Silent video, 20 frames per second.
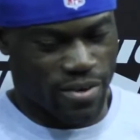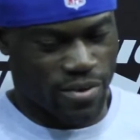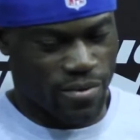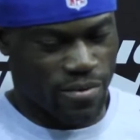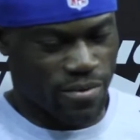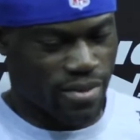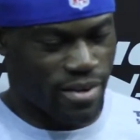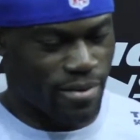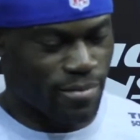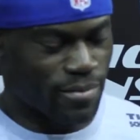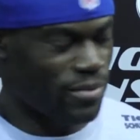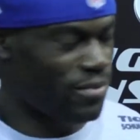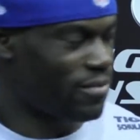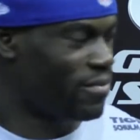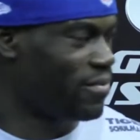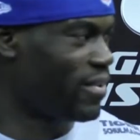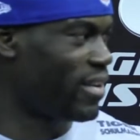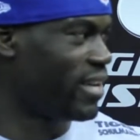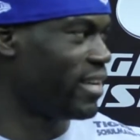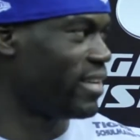I go in there, I'm going
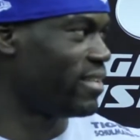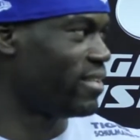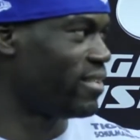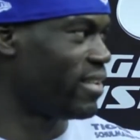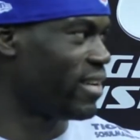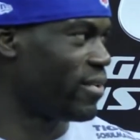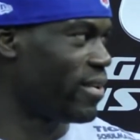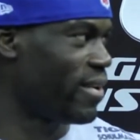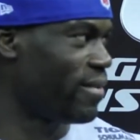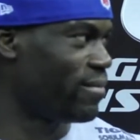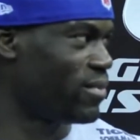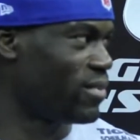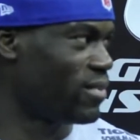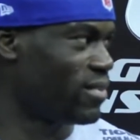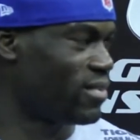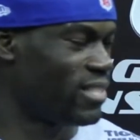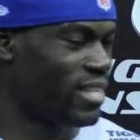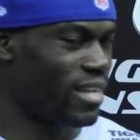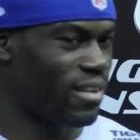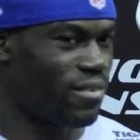to fight. You know, I don't have
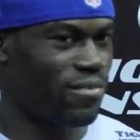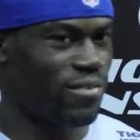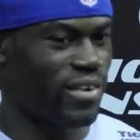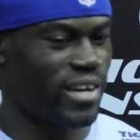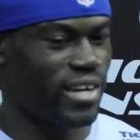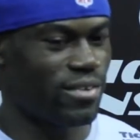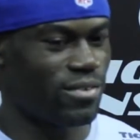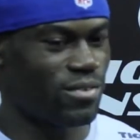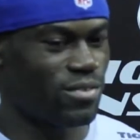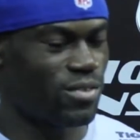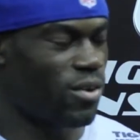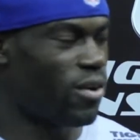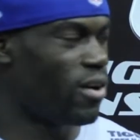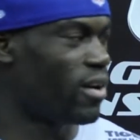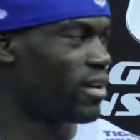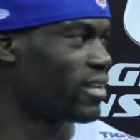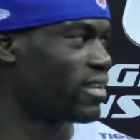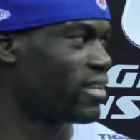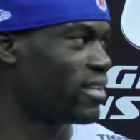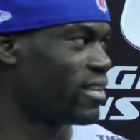to sell a fight or
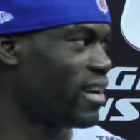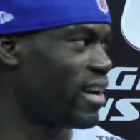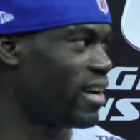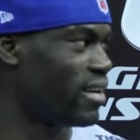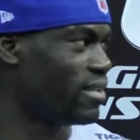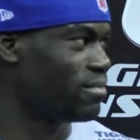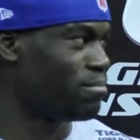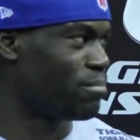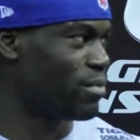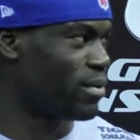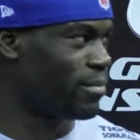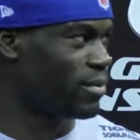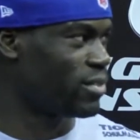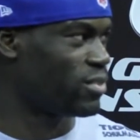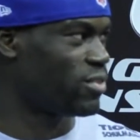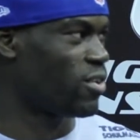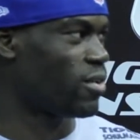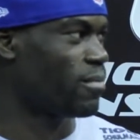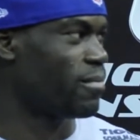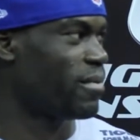talk. I pretty
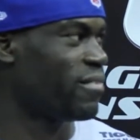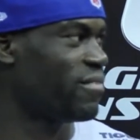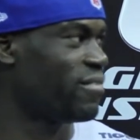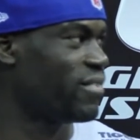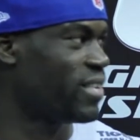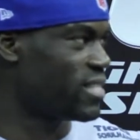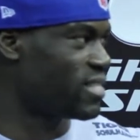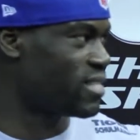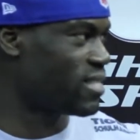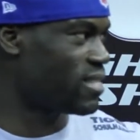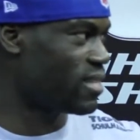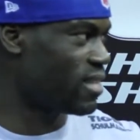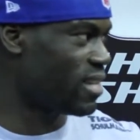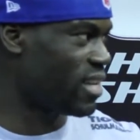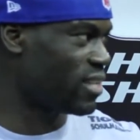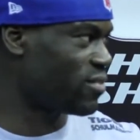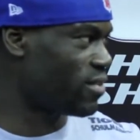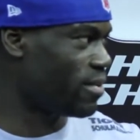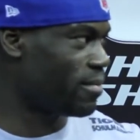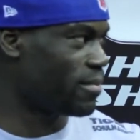much talk with my fists.
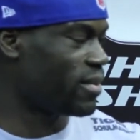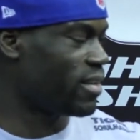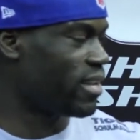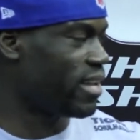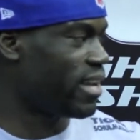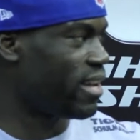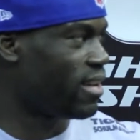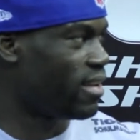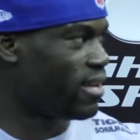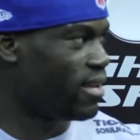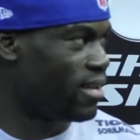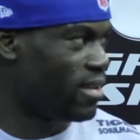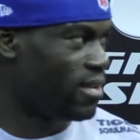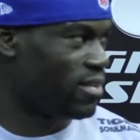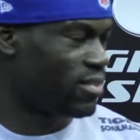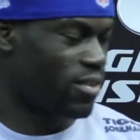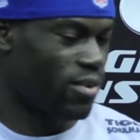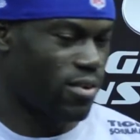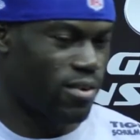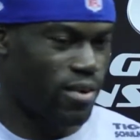That's what I'm good at.
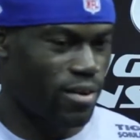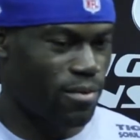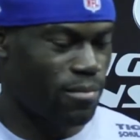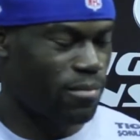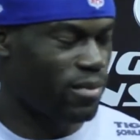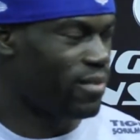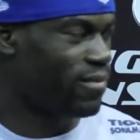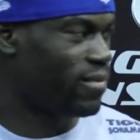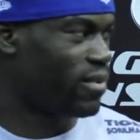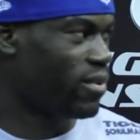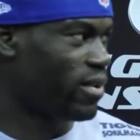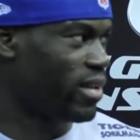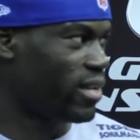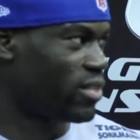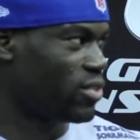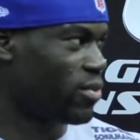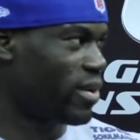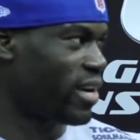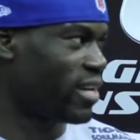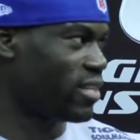So I don't believe in all
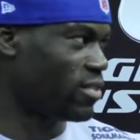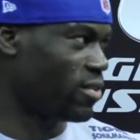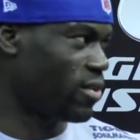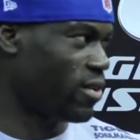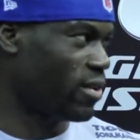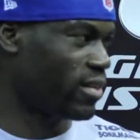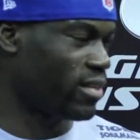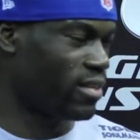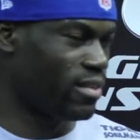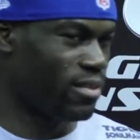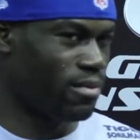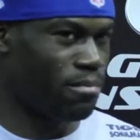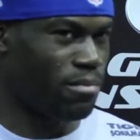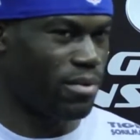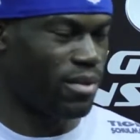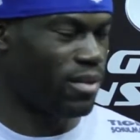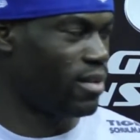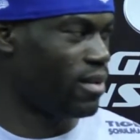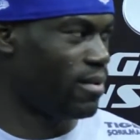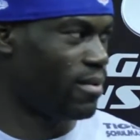that trash talking and
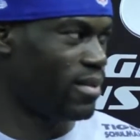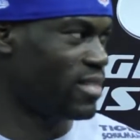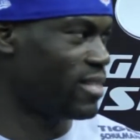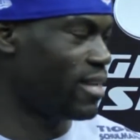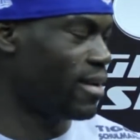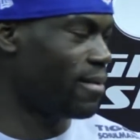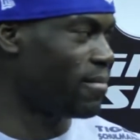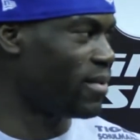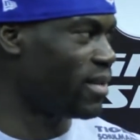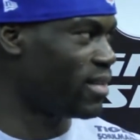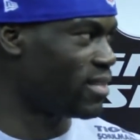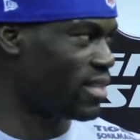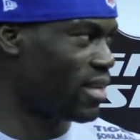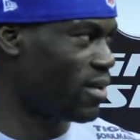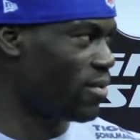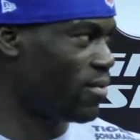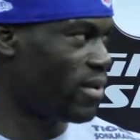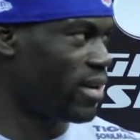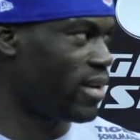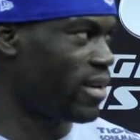build-up. That's not me. It's
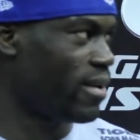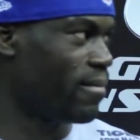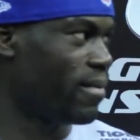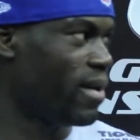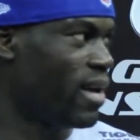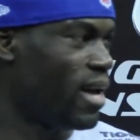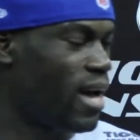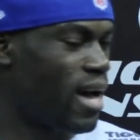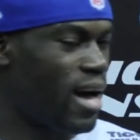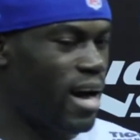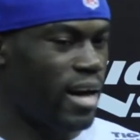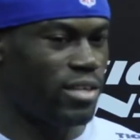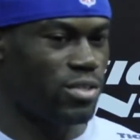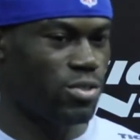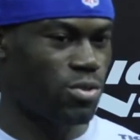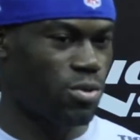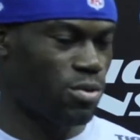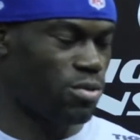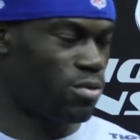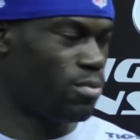not who I am. I
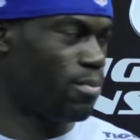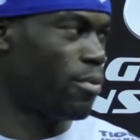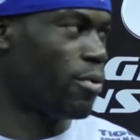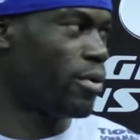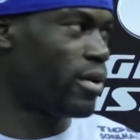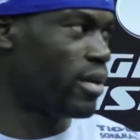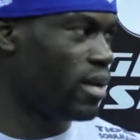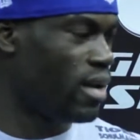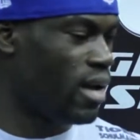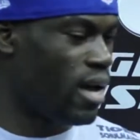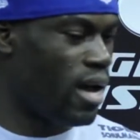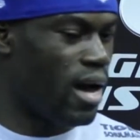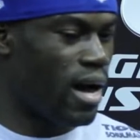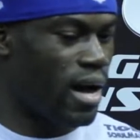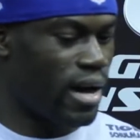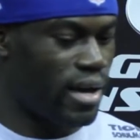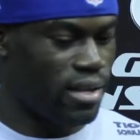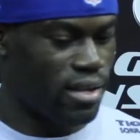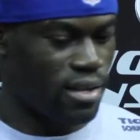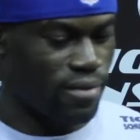enjoy the sport.
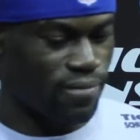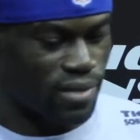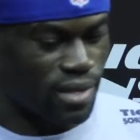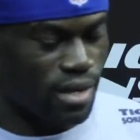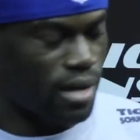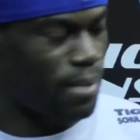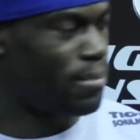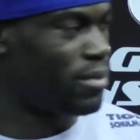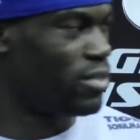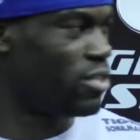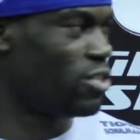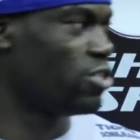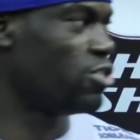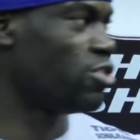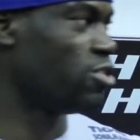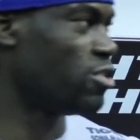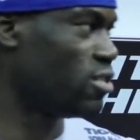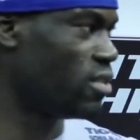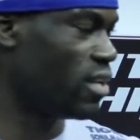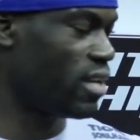I love the
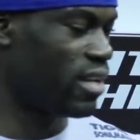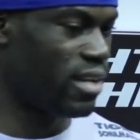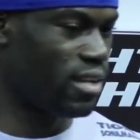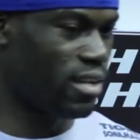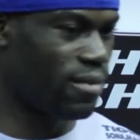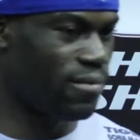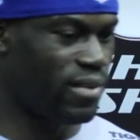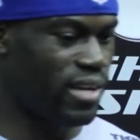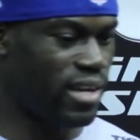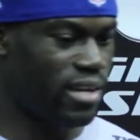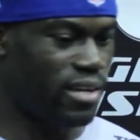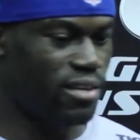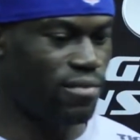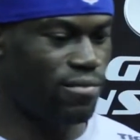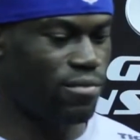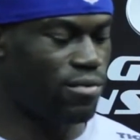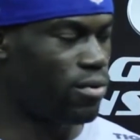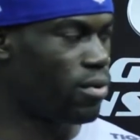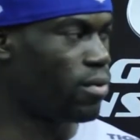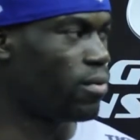competition, and I love the
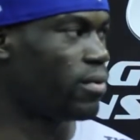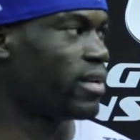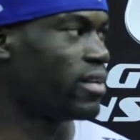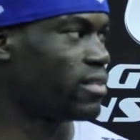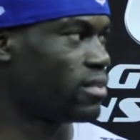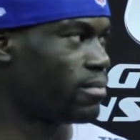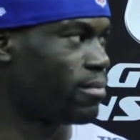idea of growing